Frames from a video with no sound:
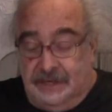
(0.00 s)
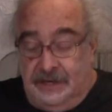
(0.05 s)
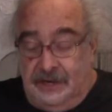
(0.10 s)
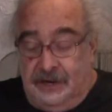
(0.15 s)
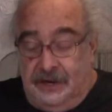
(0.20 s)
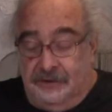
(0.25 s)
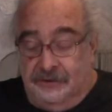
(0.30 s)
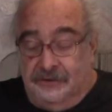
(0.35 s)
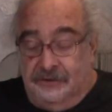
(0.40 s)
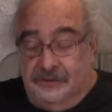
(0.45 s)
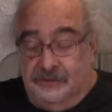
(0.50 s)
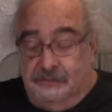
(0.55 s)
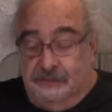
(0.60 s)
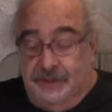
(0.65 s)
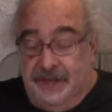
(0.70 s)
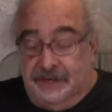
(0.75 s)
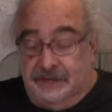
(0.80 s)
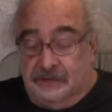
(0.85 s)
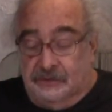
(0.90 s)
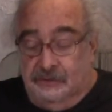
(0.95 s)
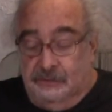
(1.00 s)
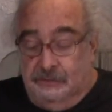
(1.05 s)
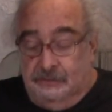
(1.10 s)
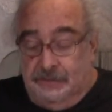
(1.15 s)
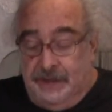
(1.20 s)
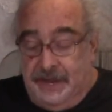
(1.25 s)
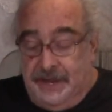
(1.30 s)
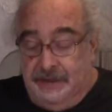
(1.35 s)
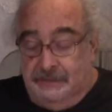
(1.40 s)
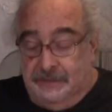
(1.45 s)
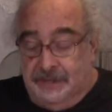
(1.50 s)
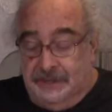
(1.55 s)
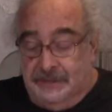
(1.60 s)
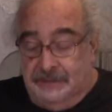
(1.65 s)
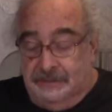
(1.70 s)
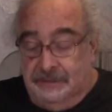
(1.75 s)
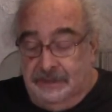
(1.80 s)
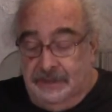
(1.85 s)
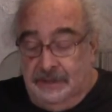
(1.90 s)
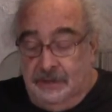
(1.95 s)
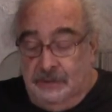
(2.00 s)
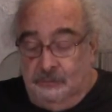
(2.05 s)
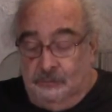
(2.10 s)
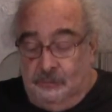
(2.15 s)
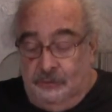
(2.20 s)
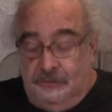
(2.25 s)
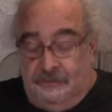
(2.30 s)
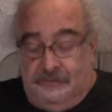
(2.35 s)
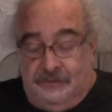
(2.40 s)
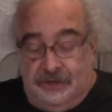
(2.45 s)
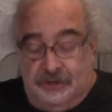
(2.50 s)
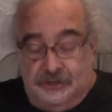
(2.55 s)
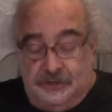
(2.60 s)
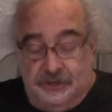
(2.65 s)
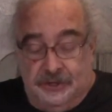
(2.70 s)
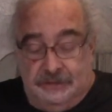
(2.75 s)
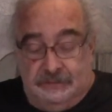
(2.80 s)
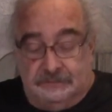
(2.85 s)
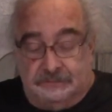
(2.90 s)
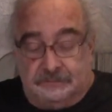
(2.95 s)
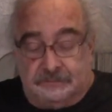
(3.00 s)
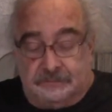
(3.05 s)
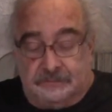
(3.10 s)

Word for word: under the medical payment provision